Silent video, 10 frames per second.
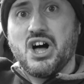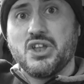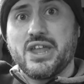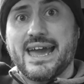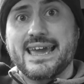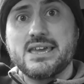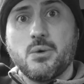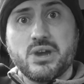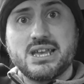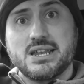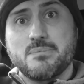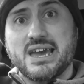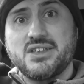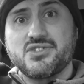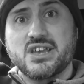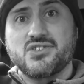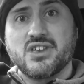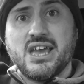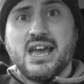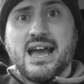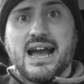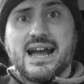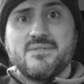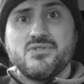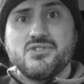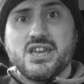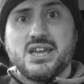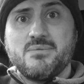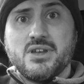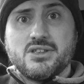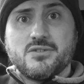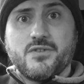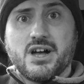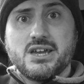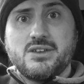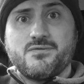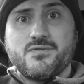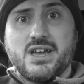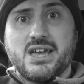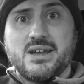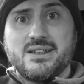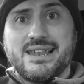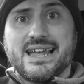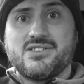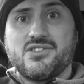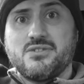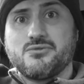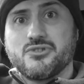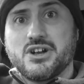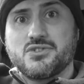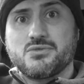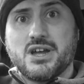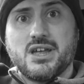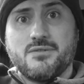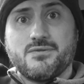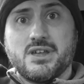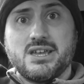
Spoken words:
on a weekly basis. And the 5 letters in Frost of